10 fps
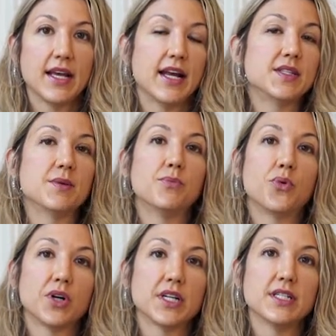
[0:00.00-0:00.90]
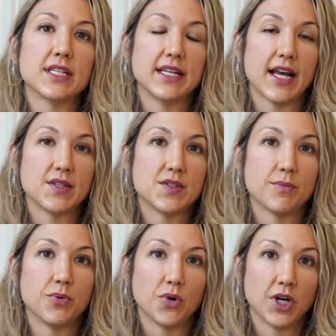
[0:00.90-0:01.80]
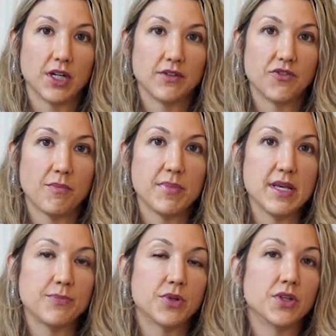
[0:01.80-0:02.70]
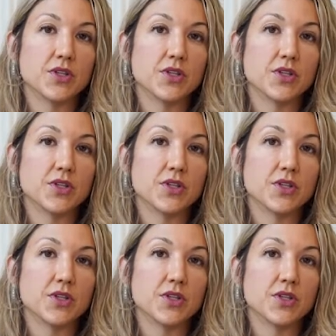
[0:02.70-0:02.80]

it's important to get support from people